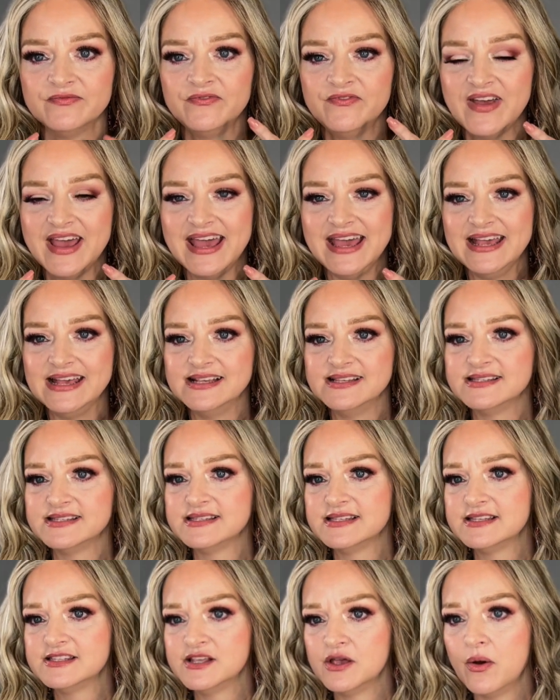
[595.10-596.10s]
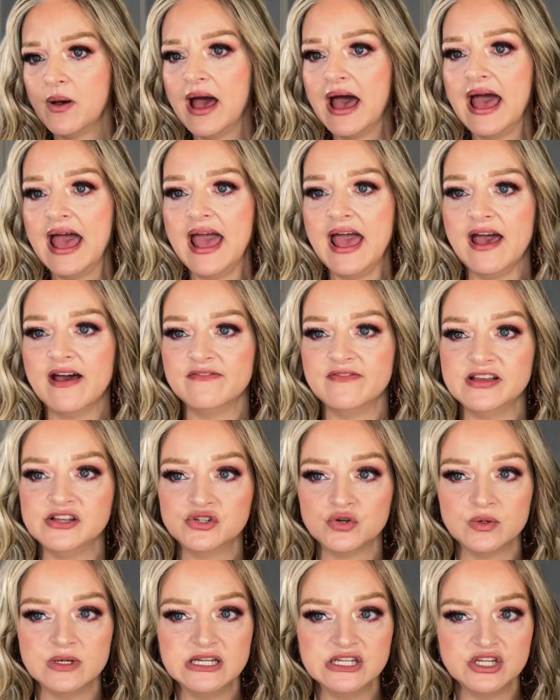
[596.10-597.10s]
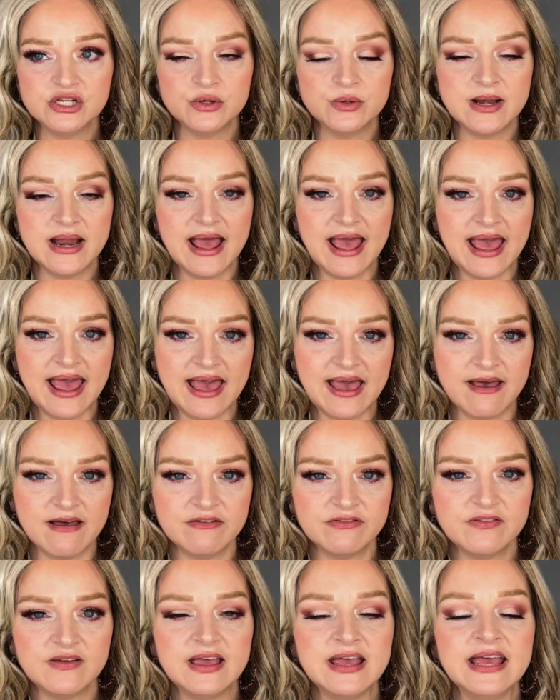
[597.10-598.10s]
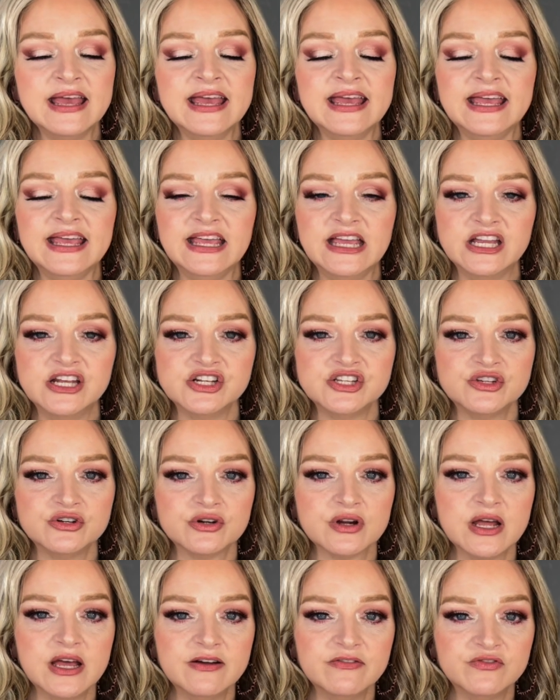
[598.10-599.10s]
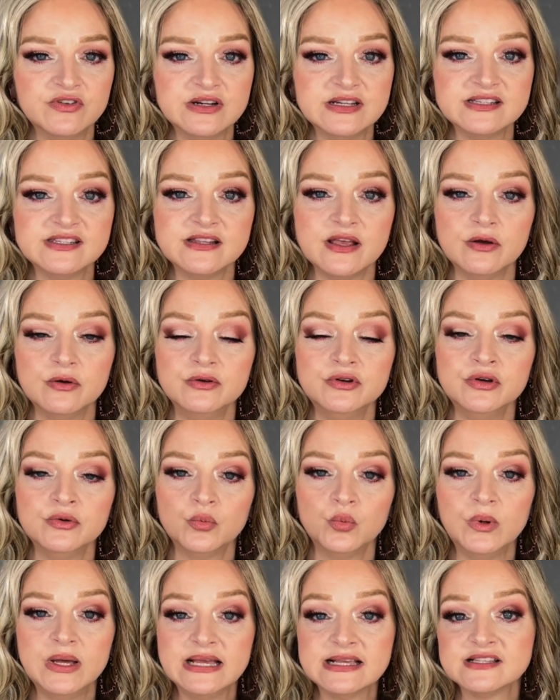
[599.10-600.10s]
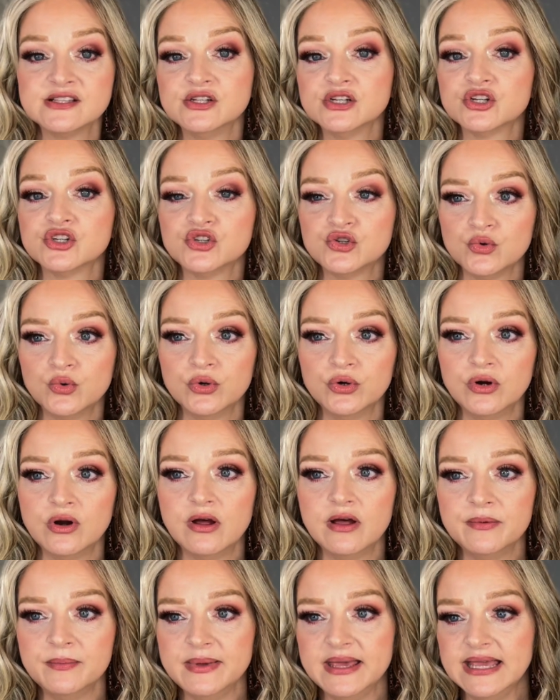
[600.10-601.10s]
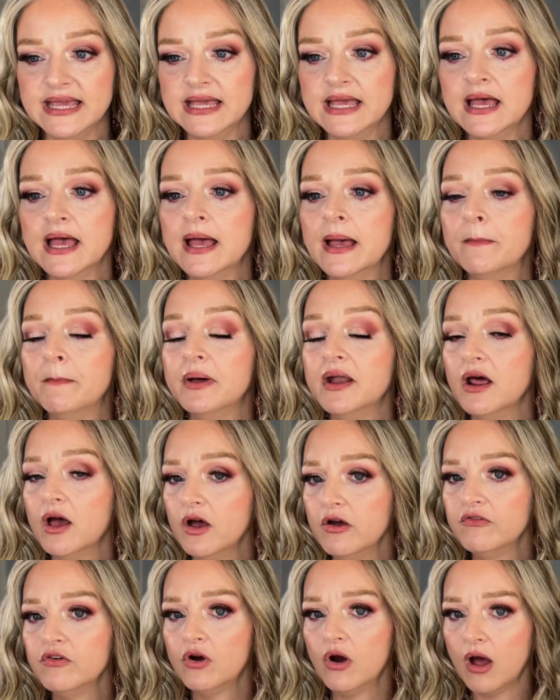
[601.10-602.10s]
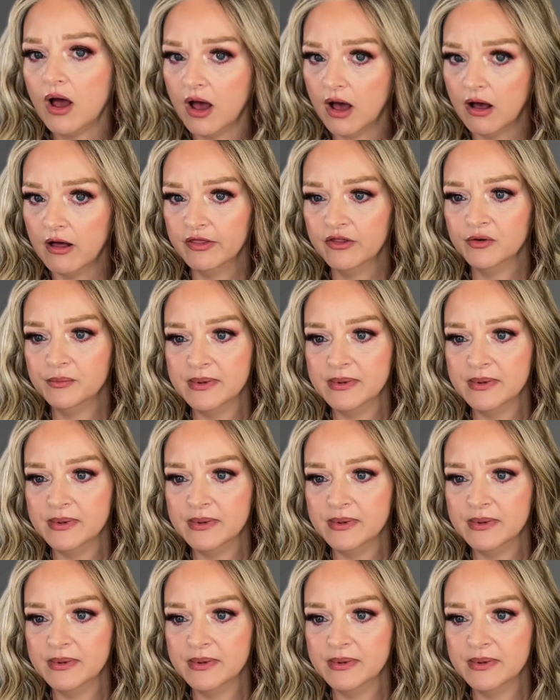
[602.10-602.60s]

face, so I have a 22.5 inch circumference, so wigs look shorter on me, but overall their